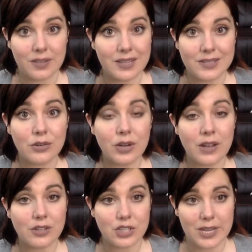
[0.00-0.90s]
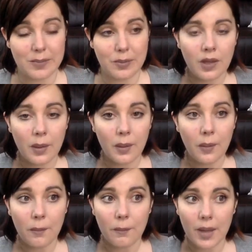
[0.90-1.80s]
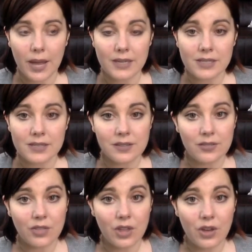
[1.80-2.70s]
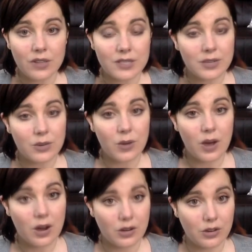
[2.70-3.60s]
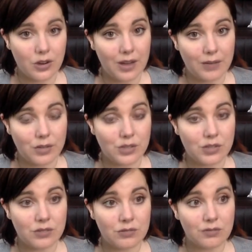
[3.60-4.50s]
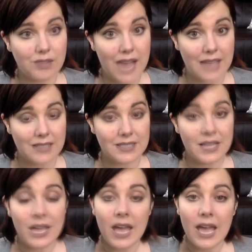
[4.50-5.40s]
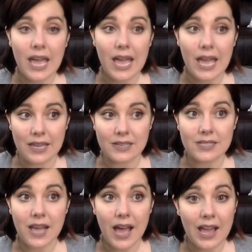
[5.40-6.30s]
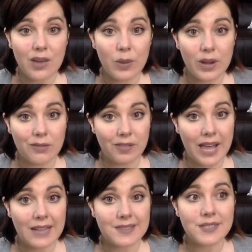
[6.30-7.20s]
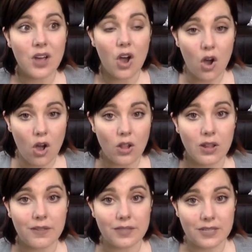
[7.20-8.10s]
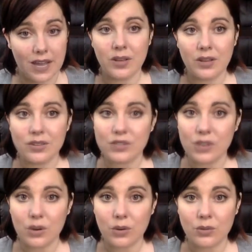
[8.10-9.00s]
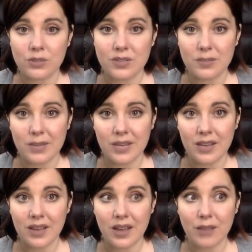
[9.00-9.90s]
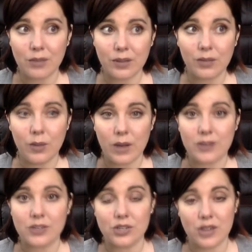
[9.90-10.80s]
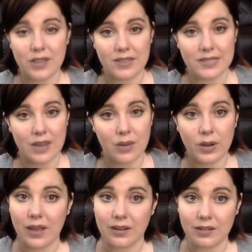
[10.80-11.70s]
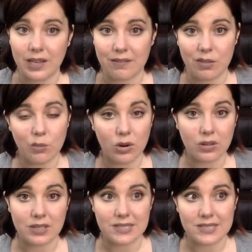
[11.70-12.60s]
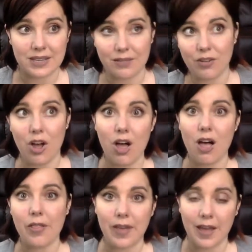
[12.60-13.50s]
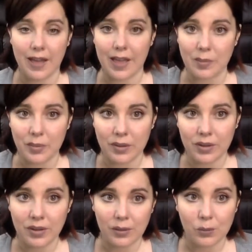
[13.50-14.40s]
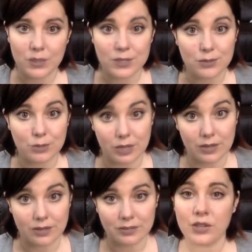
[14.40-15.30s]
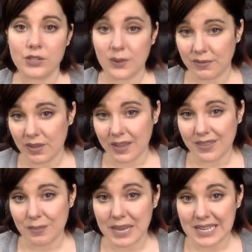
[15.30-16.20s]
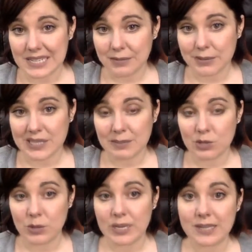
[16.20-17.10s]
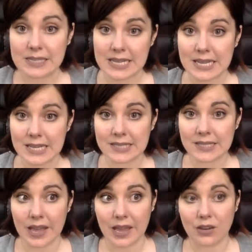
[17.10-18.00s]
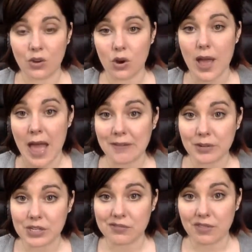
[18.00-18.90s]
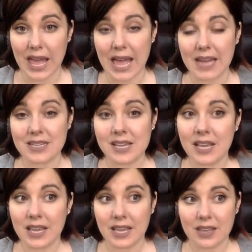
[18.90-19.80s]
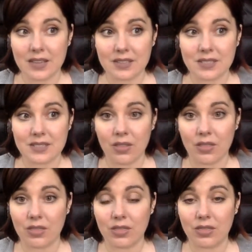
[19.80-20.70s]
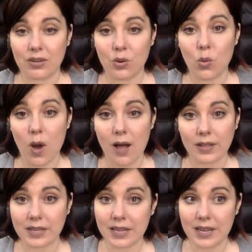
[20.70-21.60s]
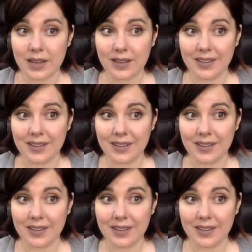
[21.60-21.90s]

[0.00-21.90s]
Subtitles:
These are not cheap, but they also aren't your average flats. And I wear flats all of the time. So to me, I really wanted to try these out and give them a whirl and see if all the hype was real. So I feel like the main difference between Tieks and your average flat is the quality.